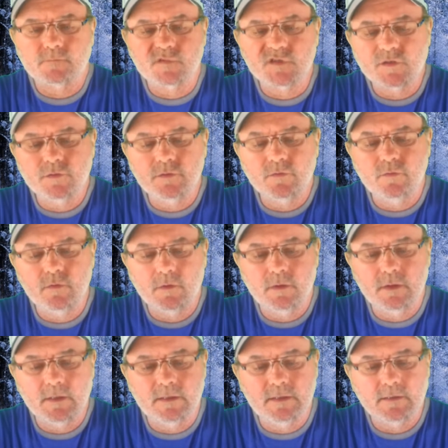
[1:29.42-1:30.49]
So,
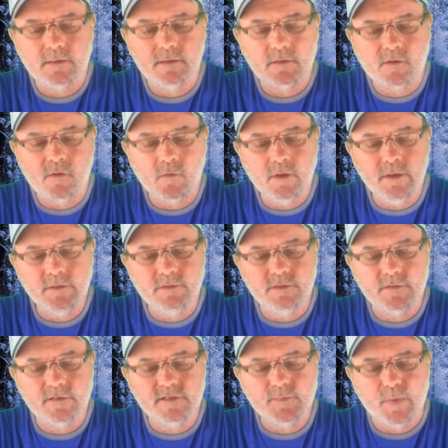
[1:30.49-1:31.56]
according to
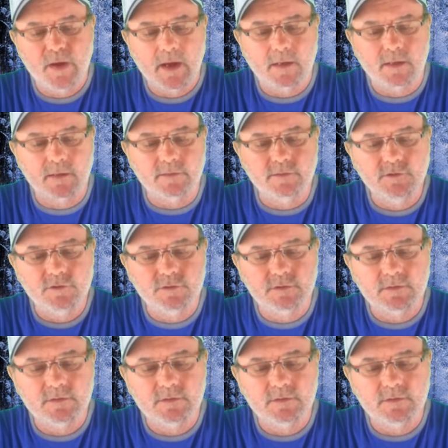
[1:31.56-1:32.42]
this package,